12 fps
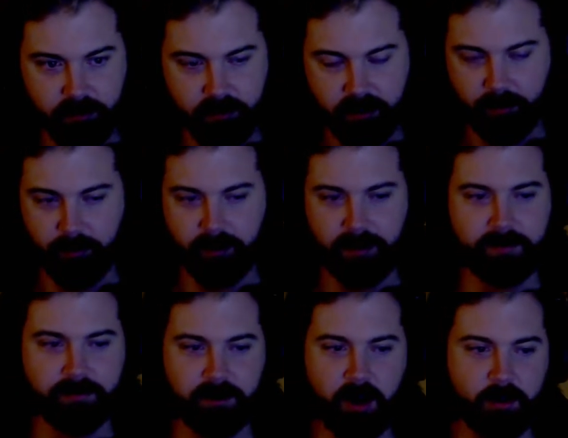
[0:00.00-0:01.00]
Kimber
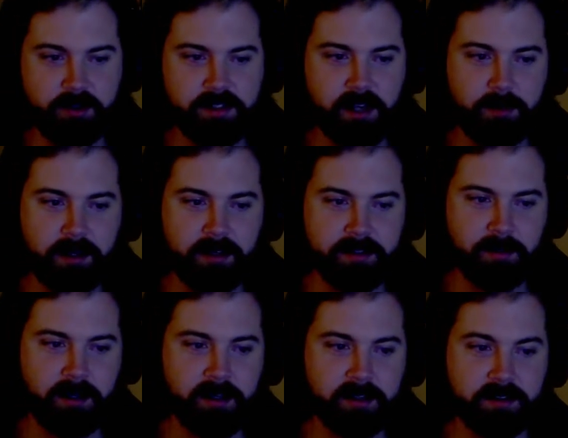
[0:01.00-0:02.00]
laughed. No, dummy, it's
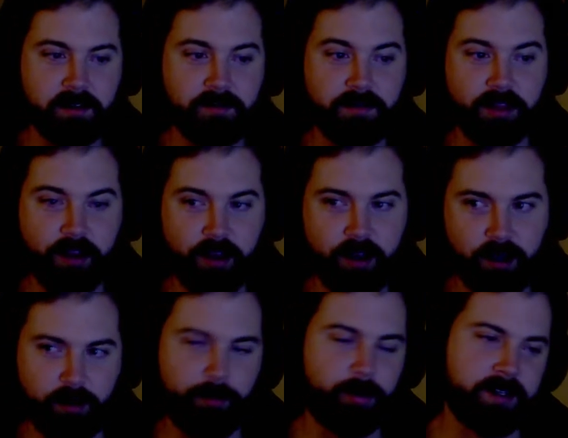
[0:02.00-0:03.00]
because of
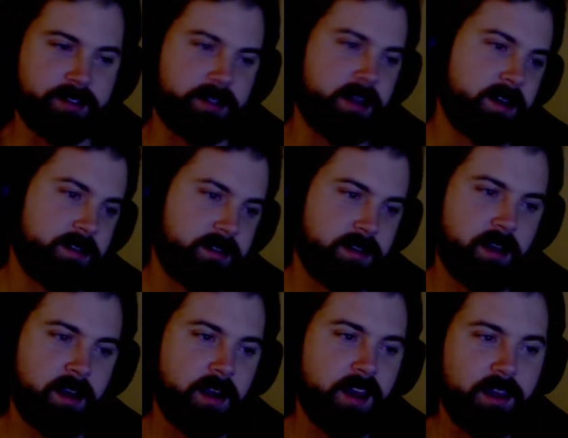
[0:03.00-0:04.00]
the Prescotts.
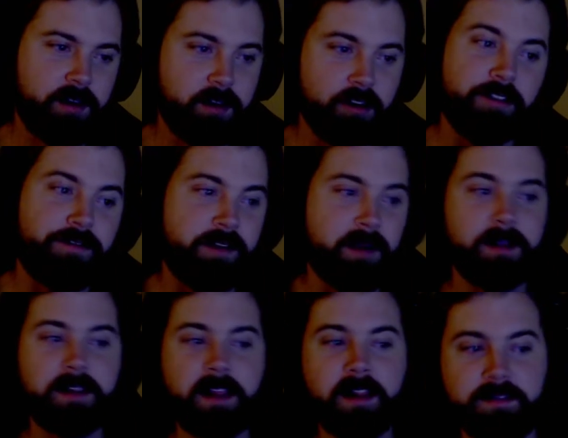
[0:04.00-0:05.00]
You know, the family
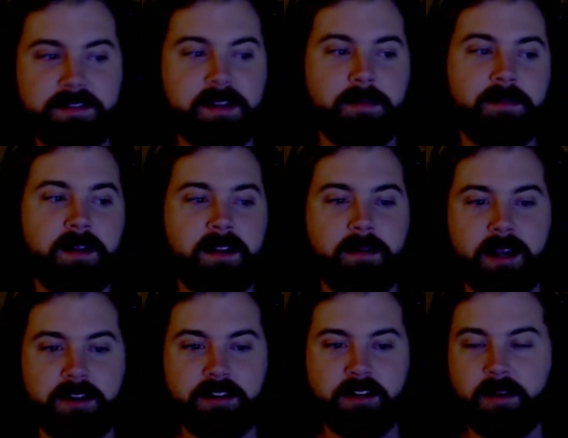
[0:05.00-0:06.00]
that lives up in the
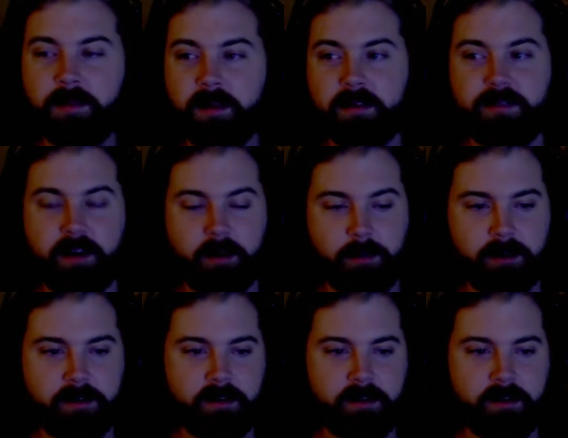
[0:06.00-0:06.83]
mansion up on Fairmont.